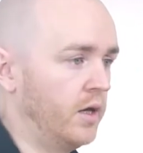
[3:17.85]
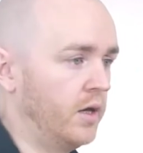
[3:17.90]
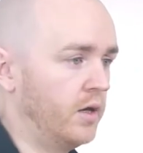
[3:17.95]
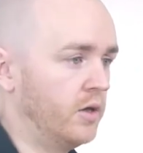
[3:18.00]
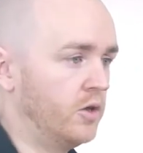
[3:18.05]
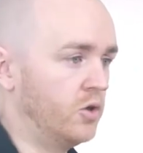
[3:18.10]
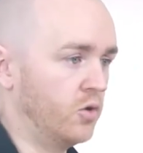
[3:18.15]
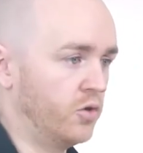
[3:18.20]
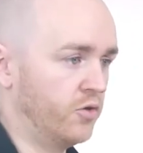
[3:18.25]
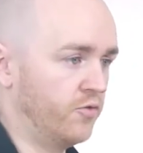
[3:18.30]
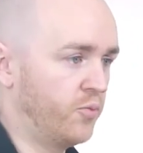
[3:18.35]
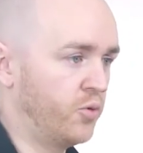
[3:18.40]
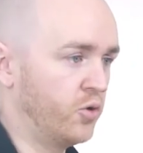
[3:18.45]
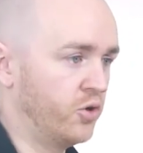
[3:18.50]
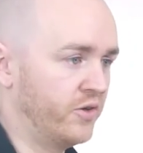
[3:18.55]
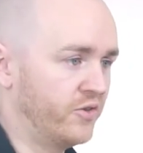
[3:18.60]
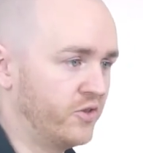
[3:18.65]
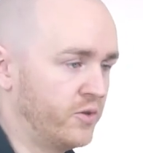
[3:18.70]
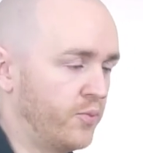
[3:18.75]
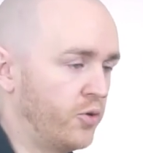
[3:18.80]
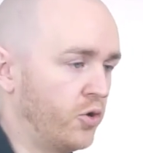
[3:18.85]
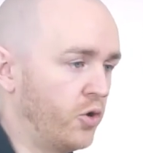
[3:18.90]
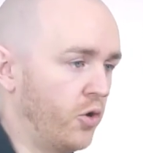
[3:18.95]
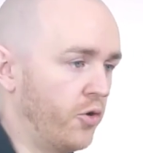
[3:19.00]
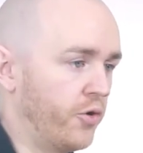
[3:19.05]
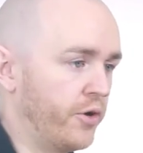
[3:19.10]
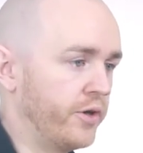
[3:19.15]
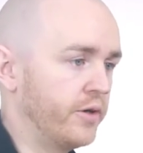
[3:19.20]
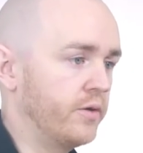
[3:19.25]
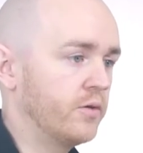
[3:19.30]
you know, you've put it as a
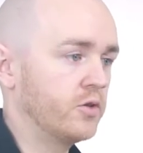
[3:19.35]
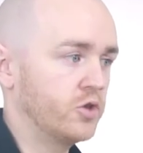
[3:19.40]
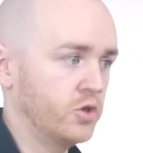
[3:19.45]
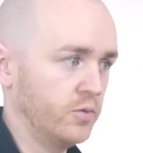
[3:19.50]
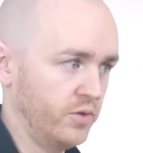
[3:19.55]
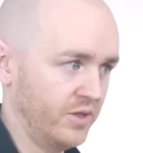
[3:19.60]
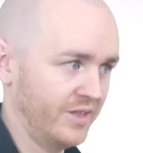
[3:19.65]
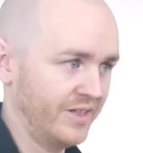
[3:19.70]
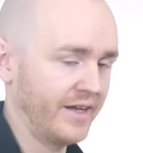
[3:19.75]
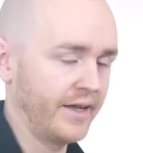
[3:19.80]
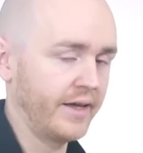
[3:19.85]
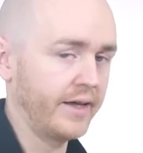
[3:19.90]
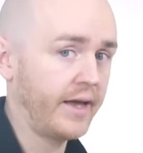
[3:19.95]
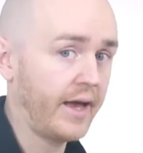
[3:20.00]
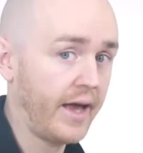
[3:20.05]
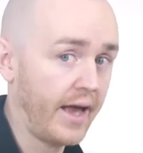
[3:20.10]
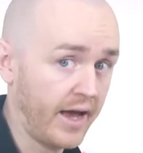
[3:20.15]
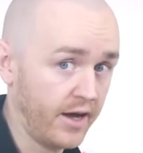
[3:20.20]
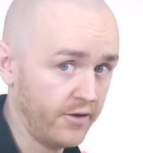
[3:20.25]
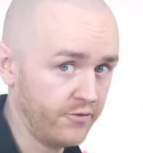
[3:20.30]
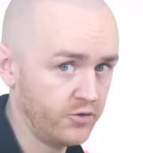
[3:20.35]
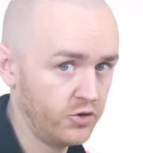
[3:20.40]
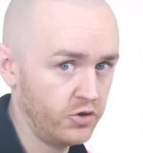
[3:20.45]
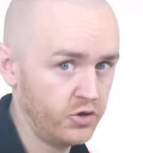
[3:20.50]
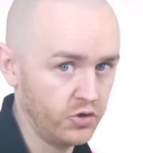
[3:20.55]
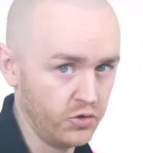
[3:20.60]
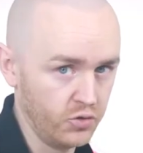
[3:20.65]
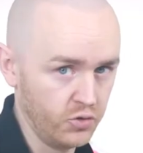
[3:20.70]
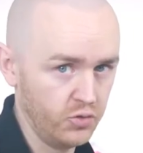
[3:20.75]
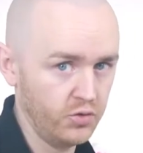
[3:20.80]
priority. It's something that I have to
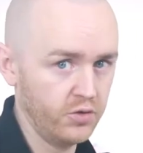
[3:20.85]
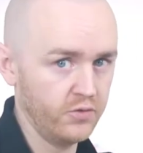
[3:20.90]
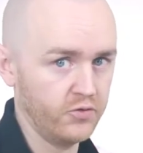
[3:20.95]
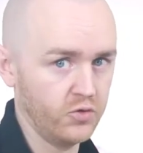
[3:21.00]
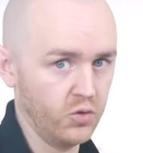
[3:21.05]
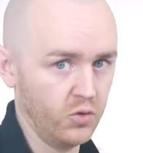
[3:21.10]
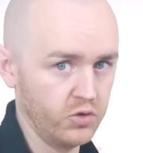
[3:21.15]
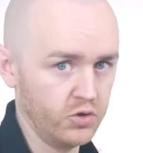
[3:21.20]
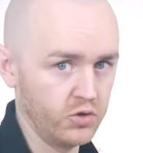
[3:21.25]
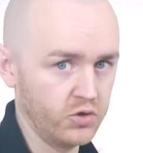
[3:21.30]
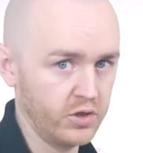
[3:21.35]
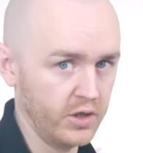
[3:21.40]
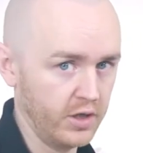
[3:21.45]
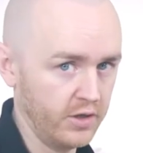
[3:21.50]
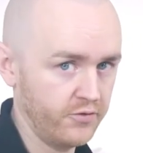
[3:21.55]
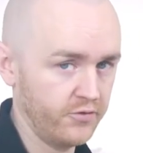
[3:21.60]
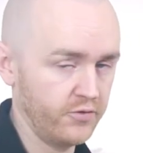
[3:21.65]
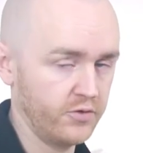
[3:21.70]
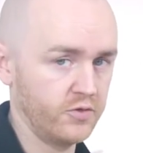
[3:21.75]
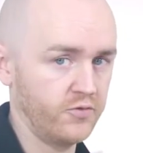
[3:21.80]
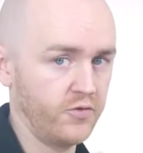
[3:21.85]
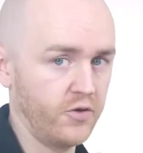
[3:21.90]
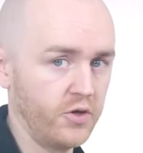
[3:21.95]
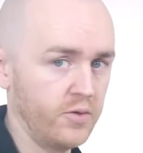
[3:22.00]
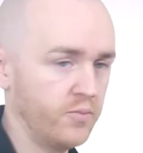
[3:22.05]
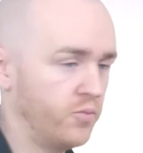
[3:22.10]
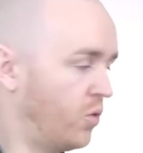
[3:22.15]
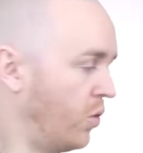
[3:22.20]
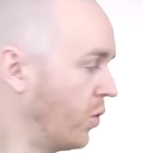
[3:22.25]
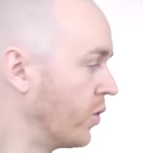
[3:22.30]
do. You've told yourself it's very
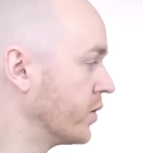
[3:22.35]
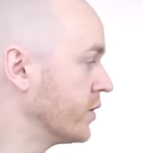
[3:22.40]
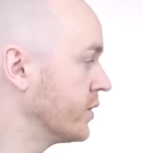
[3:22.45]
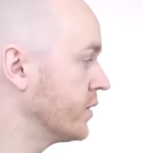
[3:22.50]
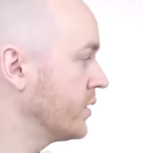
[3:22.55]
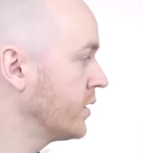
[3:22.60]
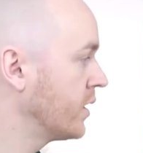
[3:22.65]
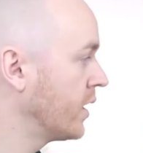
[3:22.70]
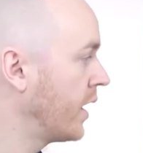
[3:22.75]
important.